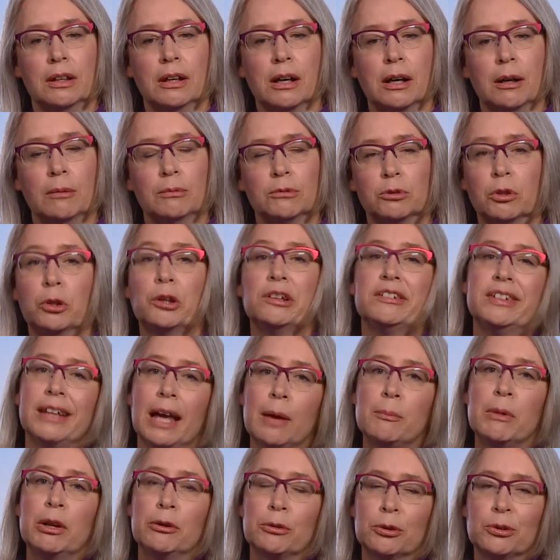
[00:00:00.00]
So you can see
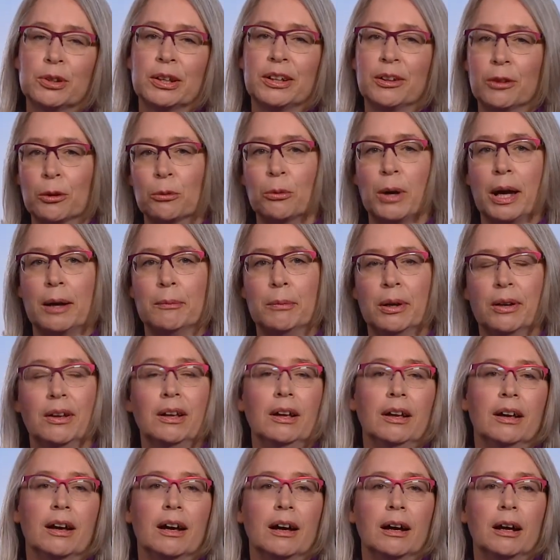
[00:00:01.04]
I'm interested in the web.
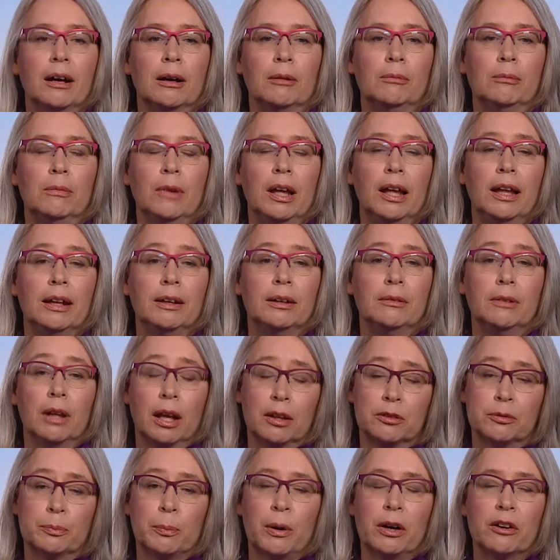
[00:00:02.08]
And
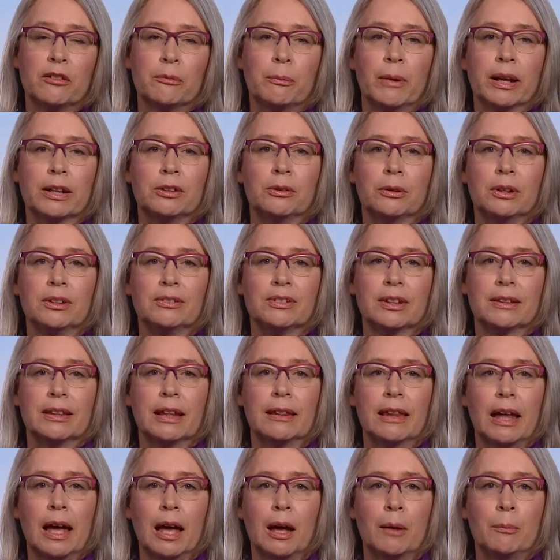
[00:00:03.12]
as part of my duties at the
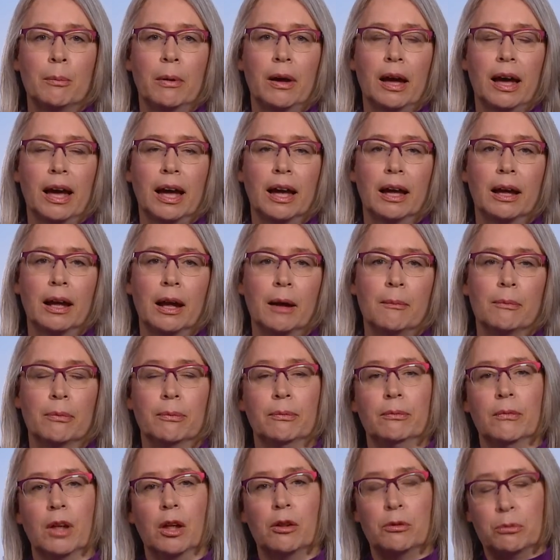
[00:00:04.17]
lab, I am
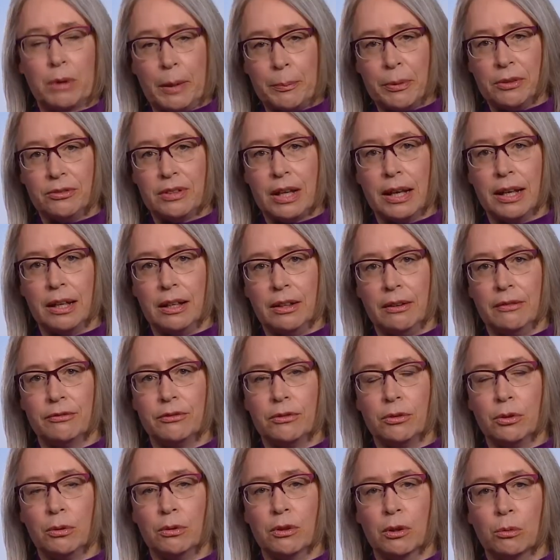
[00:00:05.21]
a representative
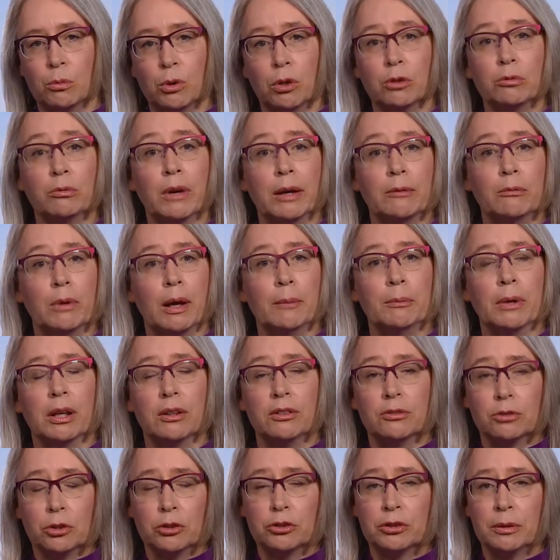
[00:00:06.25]
to the World Wide Web
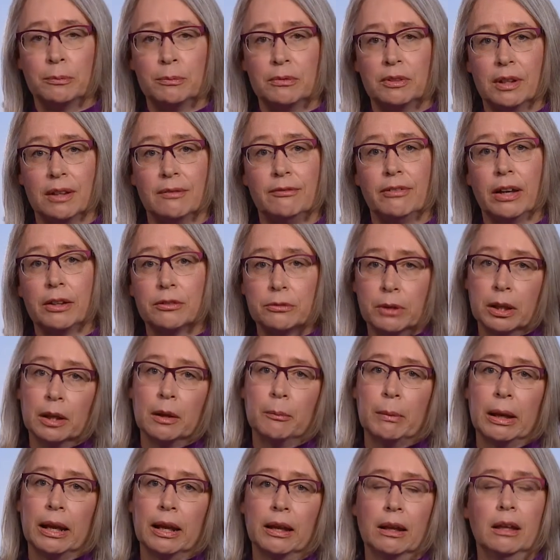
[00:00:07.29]
Consortium's advisory
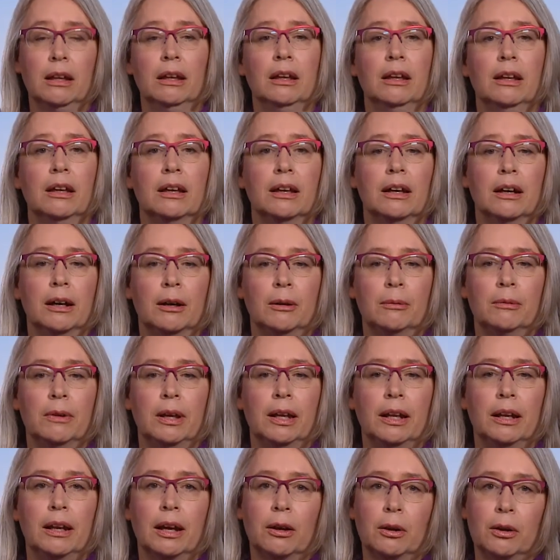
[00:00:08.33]
committee.
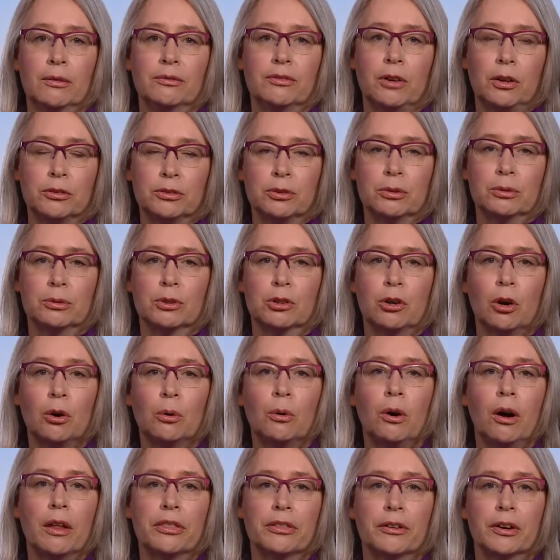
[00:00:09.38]
And I've also
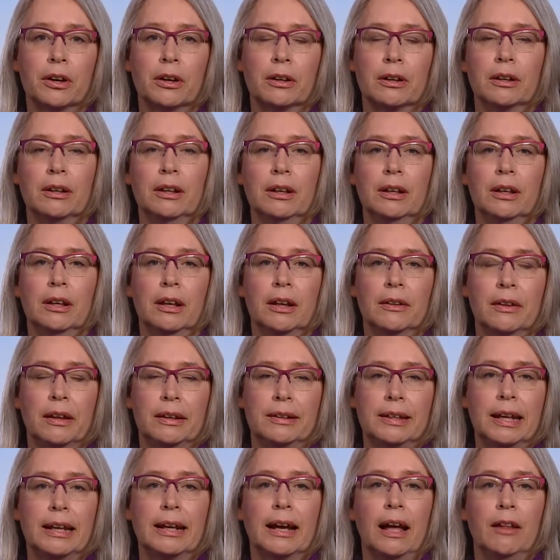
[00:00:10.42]
co-authored the
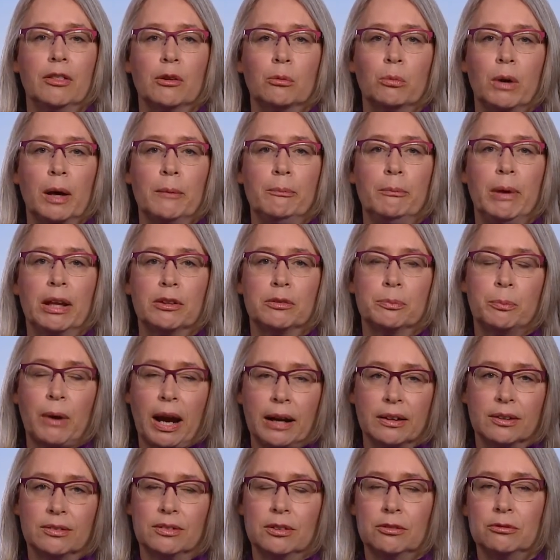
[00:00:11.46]
Data on the Web Best
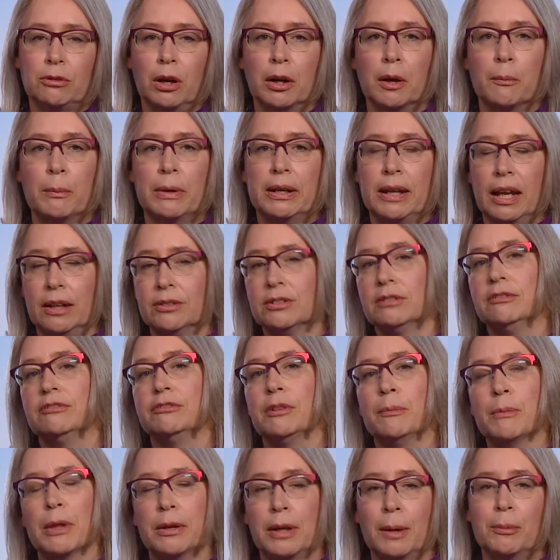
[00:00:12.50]
Practices recommendation
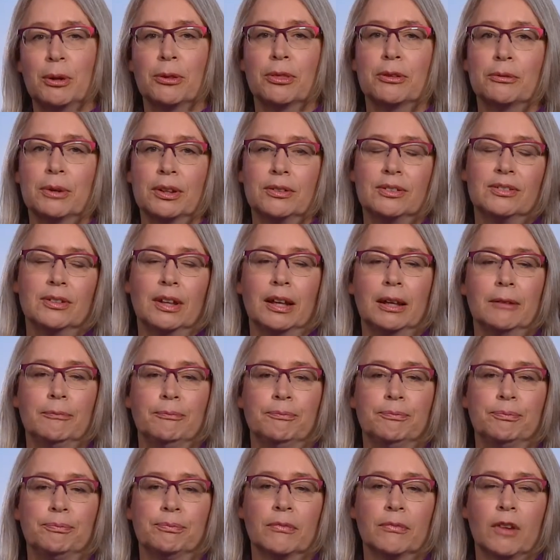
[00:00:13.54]
from the W3C.
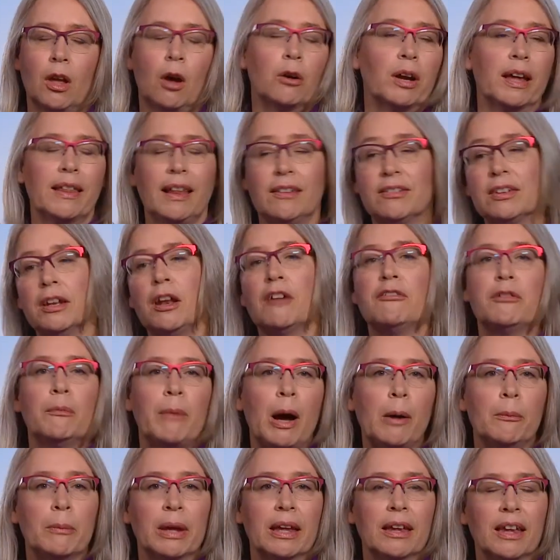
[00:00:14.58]
Okay, that's enough
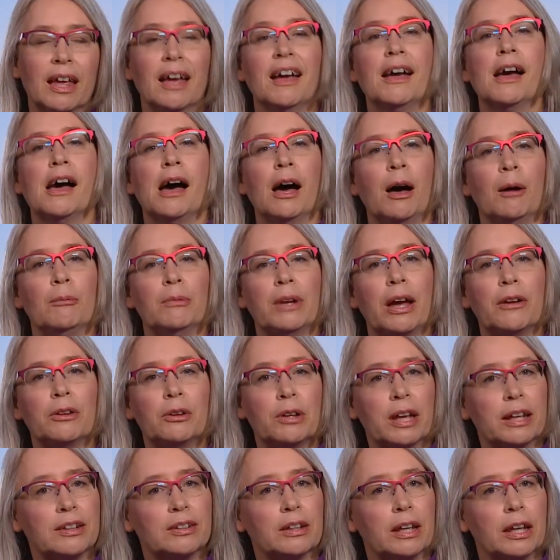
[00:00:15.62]
about me. Now you
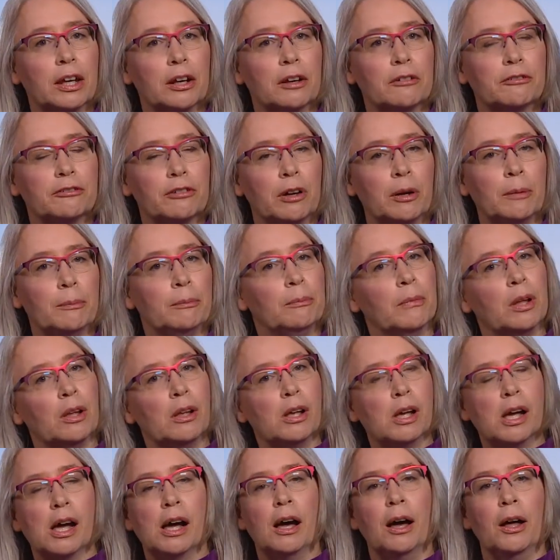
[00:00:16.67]
get to hear from
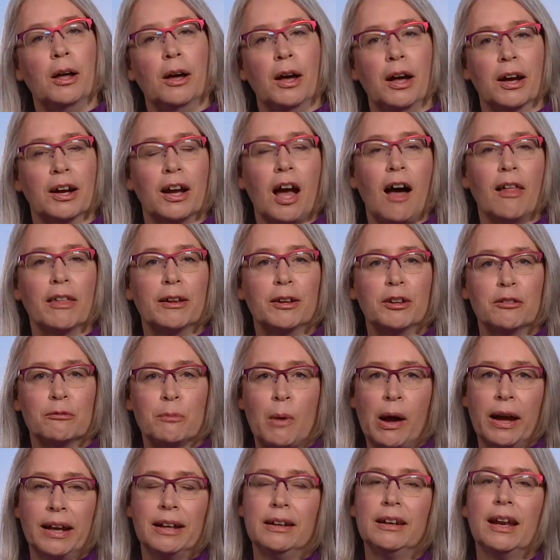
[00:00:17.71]
a colleague of
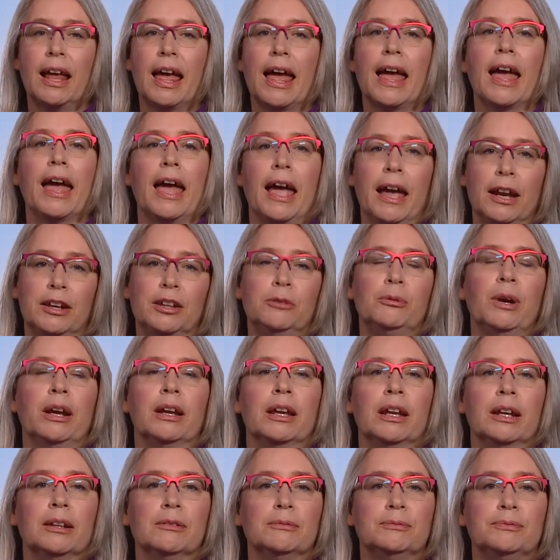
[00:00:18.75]
mine, Andy
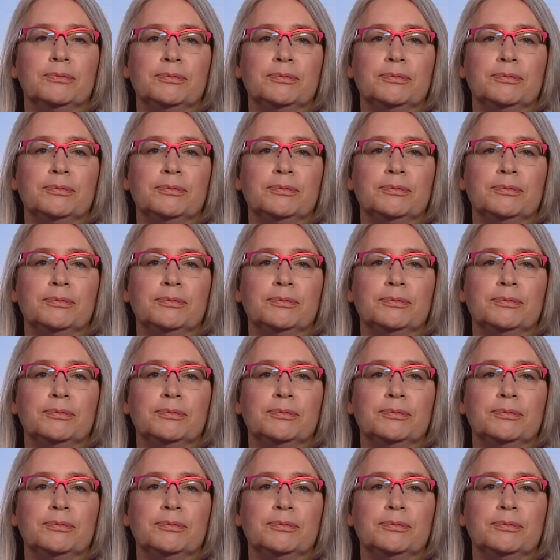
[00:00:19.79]
Reagan.